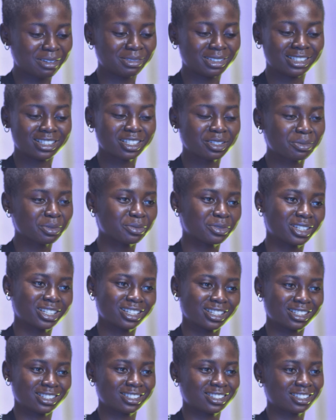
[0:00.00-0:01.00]
mean, this movie
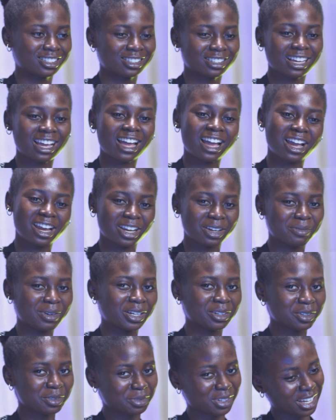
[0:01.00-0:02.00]
is, it
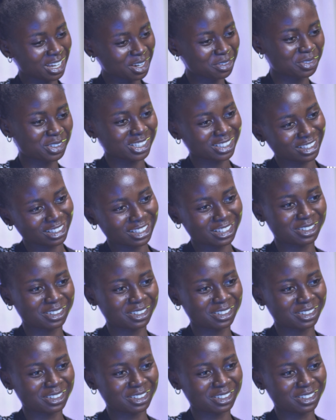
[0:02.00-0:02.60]
might not be everything